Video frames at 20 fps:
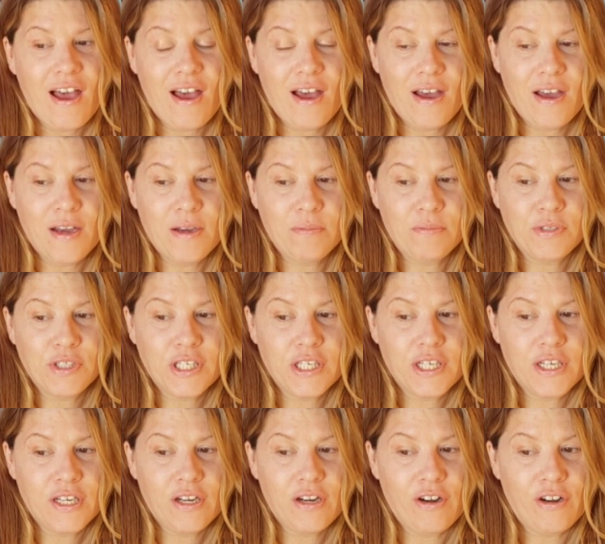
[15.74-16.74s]
Um,
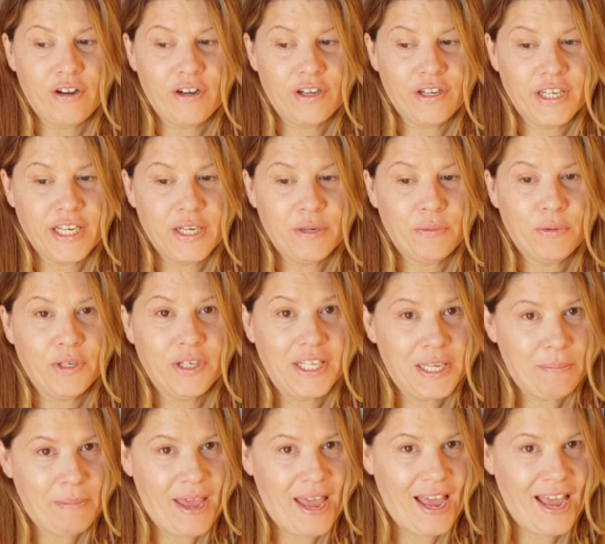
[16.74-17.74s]
she hurt her knee
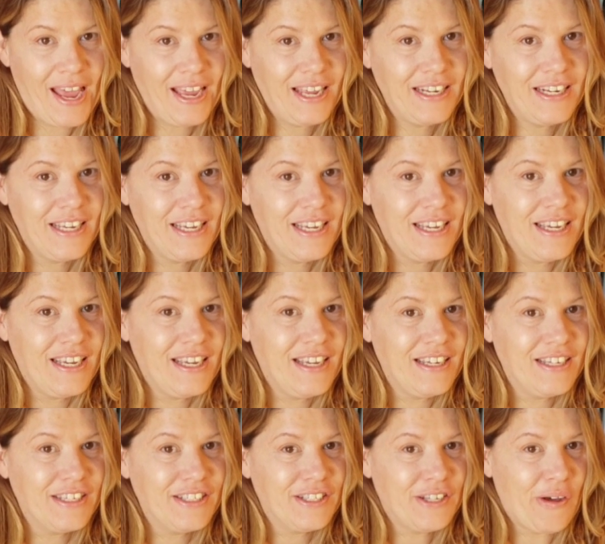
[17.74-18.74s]
really bad.
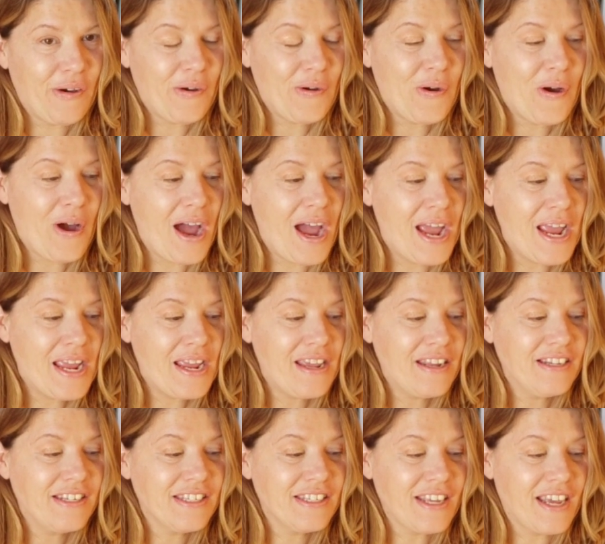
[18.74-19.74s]
So I
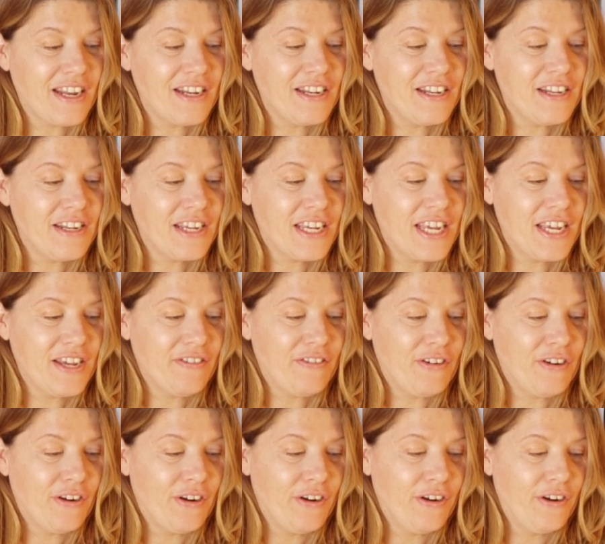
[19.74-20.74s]
decided to give
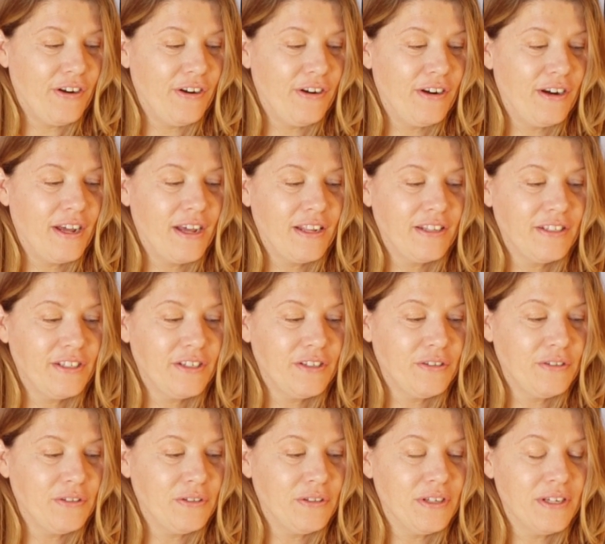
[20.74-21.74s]
her a
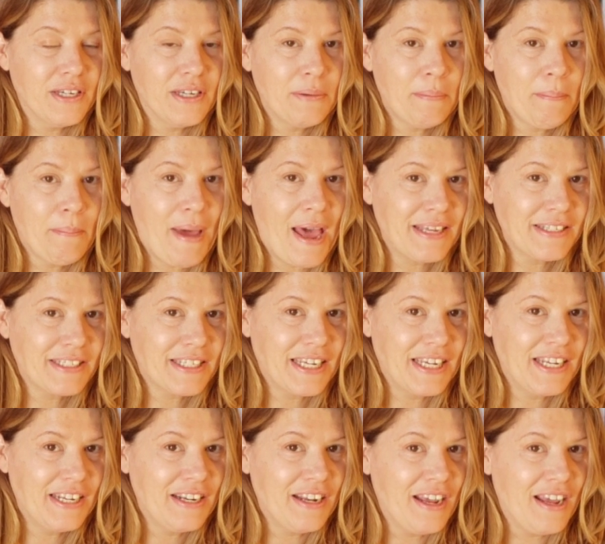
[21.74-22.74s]
little
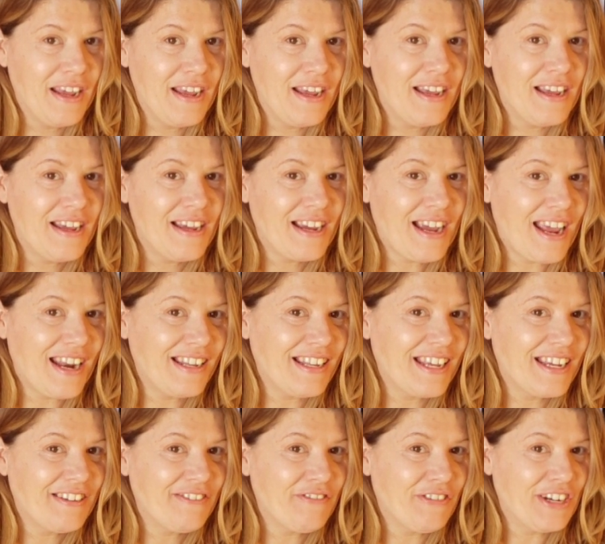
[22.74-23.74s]
basket, kind of
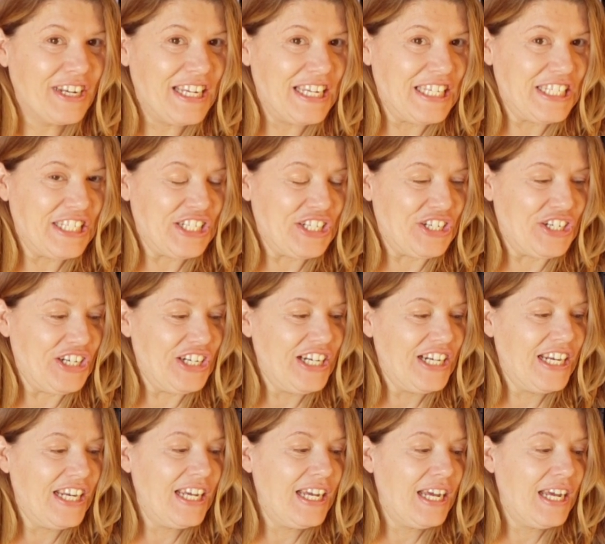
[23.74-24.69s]
like for Easter.